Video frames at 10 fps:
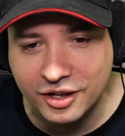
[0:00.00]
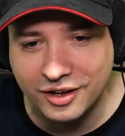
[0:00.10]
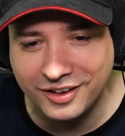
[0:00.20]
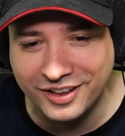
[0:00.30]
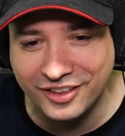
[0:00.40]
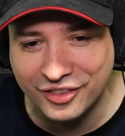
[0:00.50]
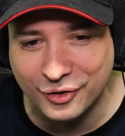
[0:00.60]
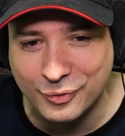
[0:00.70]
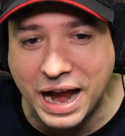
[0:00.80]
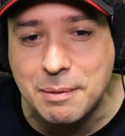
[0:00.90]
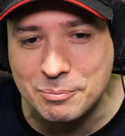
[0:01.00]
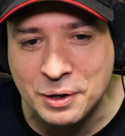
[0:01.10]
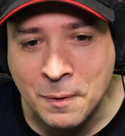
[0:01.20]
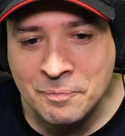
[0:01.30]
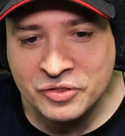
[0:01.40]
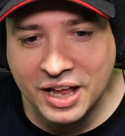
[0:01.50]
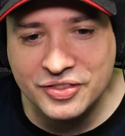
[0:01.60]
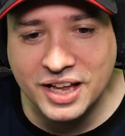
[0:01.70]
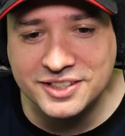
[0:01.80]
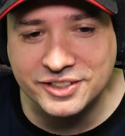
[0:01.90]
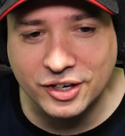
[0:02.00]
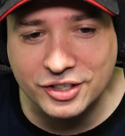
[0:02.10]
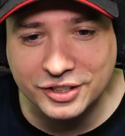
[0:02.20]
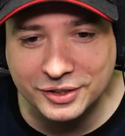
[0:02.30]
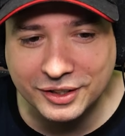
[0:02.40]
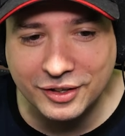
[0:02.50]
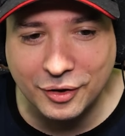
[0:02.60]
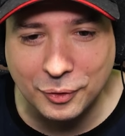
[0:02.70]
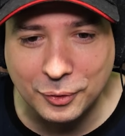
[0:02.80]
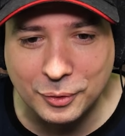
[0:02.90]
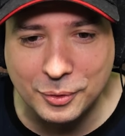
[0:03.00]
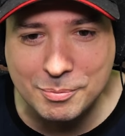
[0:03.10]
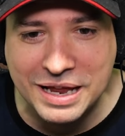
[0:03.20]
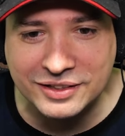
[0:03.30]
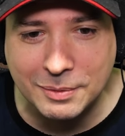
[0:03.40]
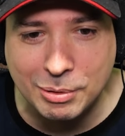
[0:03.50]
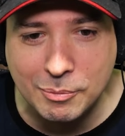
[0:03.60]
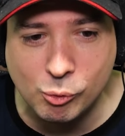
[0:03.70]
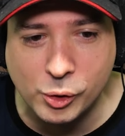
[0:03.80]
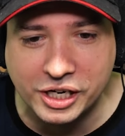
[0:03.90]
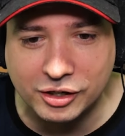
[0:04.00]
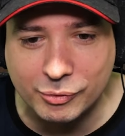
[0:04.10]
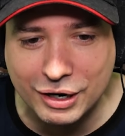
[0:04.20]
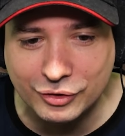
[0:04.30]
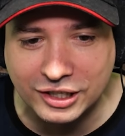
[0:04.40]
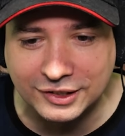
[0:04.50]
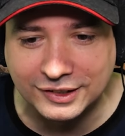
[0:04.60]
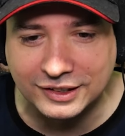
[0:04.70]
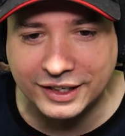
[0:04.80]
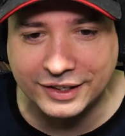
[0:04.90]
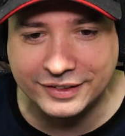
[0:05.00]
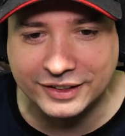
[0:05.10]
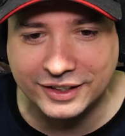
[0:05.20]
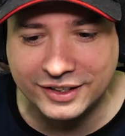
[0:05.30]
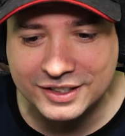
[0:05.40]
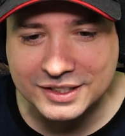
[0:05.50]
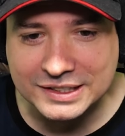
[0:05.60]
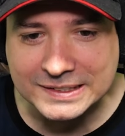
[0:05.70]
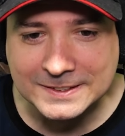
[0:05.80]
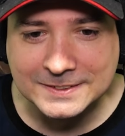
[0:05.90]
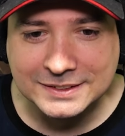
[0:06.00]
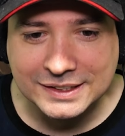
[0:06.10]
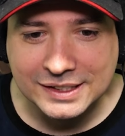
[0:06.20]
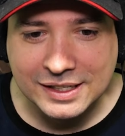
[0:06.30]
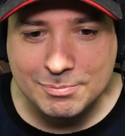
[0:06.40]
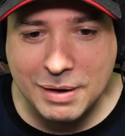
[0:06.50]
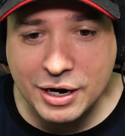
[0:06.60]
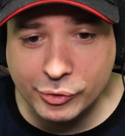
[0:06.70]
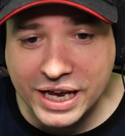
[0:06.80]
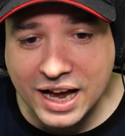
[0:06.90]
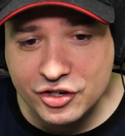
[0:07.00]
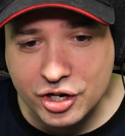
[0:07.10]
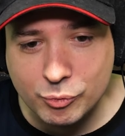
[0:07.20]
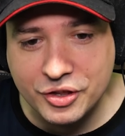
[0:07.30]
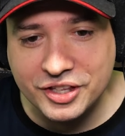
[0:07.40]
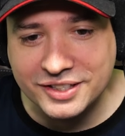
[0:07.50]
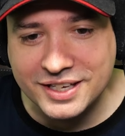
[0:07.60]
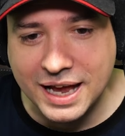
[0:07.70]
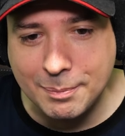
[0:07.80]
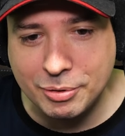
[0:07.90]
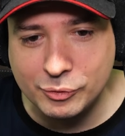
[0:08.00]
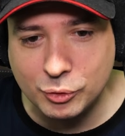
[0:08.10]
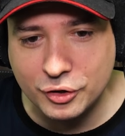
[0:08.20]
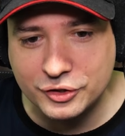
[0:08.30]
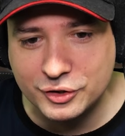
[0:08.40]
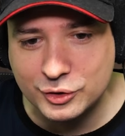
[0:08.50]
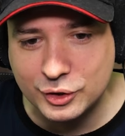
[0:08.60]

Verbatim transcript: uh, the ramp. And that started uh, make the bump wiggle around a little. And uh, my reaction when this happened was...